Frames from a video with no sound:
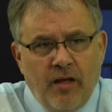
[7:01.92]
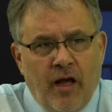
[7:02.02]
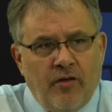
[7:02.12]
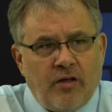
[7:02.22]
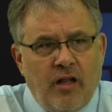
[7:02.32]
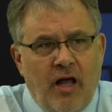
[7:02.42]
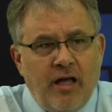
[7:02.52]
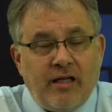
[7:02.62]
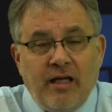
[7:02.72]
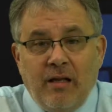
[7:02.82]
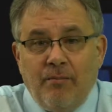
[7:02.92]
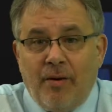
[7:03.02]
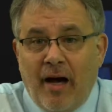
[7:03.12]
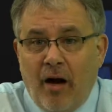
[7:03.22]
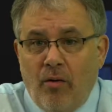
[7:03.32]
Now, the client can
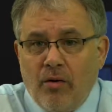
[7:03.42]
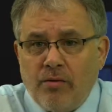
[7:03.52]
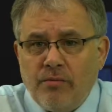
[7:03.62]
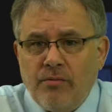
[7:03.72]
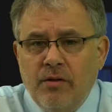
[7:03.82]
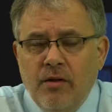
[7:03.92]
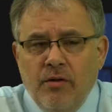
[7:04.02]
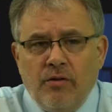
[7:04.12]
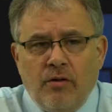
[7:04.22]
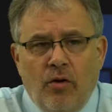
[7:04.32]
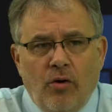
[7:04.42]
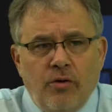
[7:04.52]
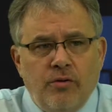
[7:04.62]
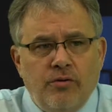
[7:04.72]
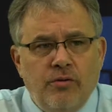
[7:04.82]
empower the
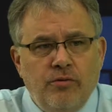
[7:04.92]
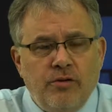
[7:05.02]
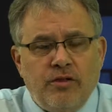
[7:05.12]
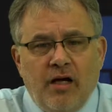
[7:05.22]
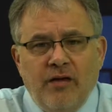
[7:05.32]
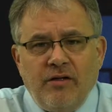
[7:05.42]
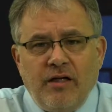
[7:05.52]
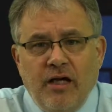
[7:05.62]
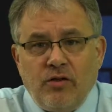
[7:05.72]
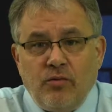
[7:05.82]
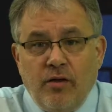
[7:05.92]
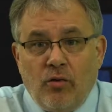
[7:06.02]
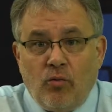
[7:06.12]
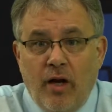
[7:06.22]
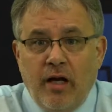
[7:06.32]
lawyer to decide the case within
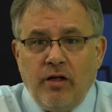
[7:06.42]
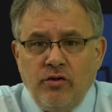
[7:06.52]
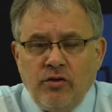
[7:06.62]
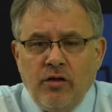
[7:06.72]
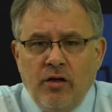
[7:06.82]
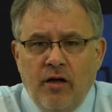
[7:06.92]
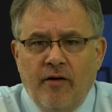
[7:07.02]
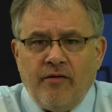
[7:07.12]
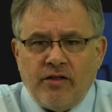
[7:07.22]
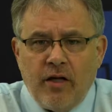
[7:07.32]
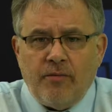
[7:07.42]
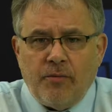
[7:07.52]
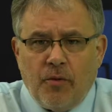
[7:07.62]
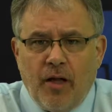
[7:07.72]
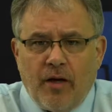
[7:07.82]
a range of
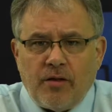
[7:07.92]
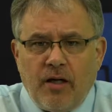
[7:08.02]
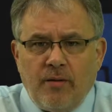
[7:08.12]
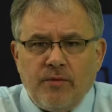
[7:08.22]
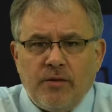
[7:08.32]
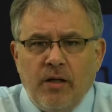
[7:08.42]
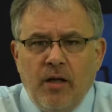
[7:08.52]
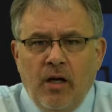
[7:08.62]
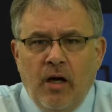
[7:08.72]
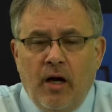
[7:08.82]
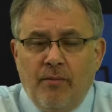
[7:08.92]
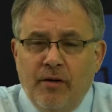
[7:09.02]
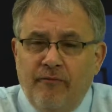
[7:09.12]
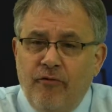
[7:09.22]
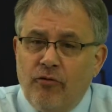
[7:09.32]
acceptable outcomes.
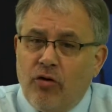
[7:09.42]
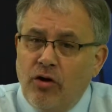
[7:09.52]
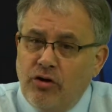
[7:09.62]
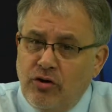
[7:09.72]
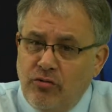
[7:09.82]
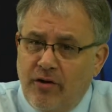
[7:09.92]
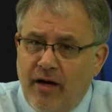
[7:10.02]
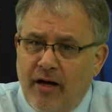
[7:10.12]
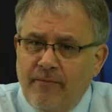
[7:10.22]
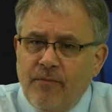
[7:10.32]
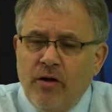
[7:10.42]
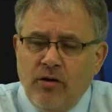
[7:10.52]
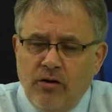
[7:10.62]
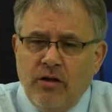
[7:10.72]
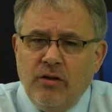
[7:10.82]
But if you're going to do that,
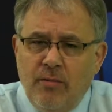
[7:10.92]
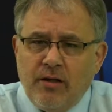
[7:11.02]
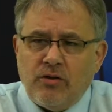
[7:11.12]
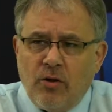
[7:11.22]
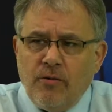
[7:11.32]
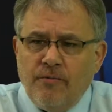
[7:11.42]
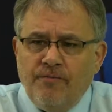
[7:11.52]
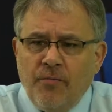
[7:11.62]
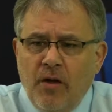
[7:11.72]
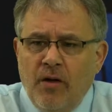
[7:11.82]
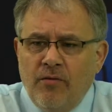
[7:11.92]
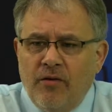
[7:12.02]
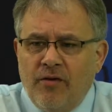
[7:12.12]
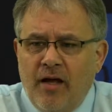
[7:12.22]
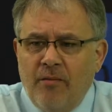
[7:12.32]
you need to make certain
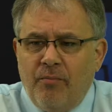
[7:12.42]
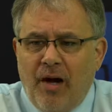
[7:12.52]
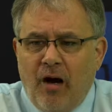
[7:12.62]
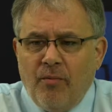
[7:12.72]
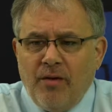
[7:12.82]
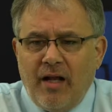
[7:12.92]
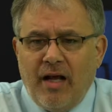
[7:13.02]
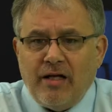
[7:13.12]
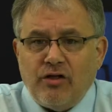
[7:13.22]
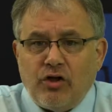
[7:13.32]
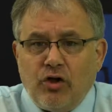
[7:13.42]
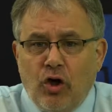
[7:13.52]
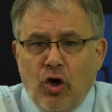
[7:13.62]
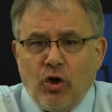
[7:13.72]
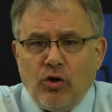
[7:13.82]
that that empowerment has
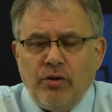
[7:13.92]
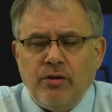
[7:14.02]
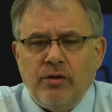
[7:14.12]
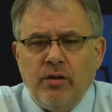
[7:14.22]
occurred